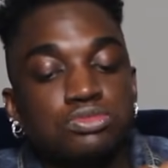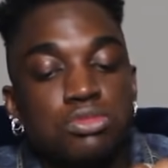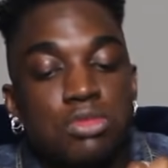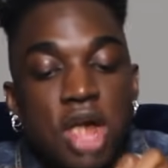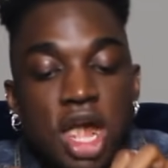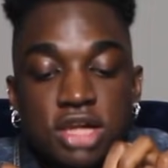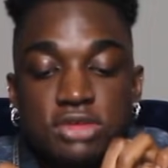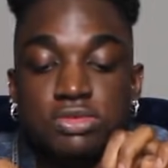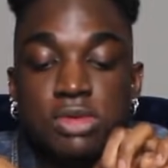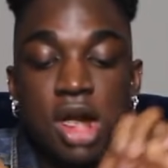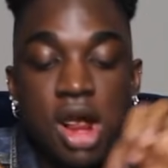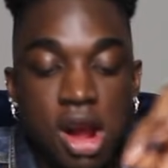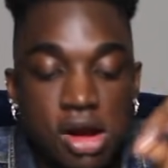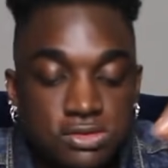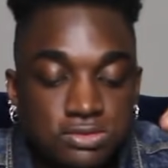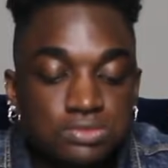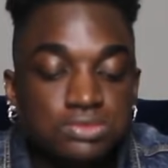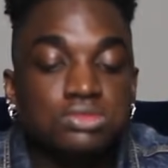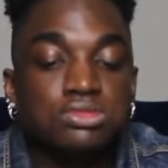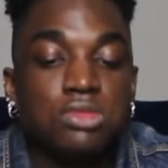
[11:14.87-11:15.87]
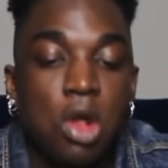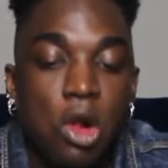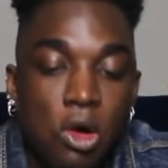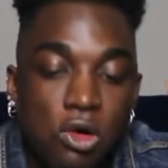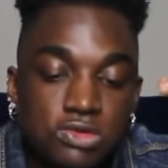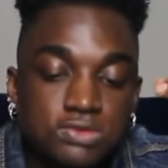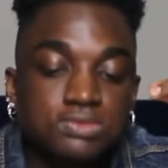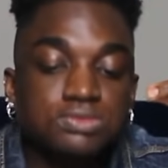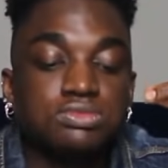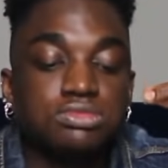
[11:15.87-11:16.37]
that's why
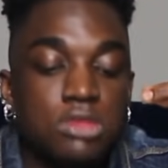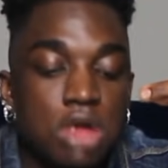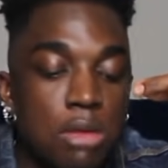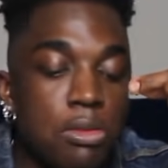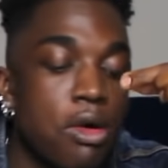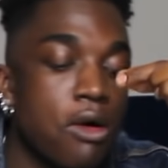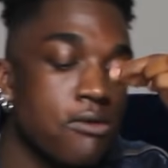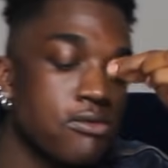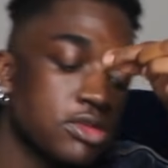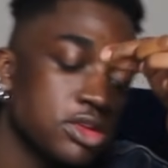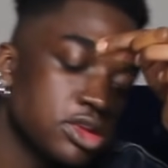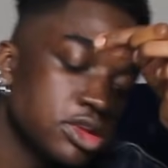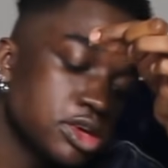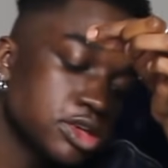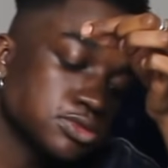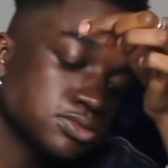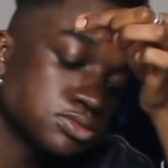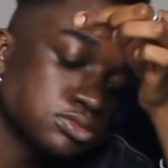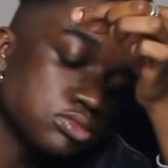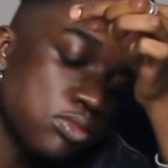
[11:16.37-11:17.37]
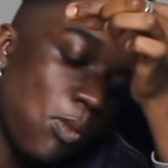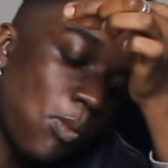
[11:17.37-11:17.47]
I'm over here.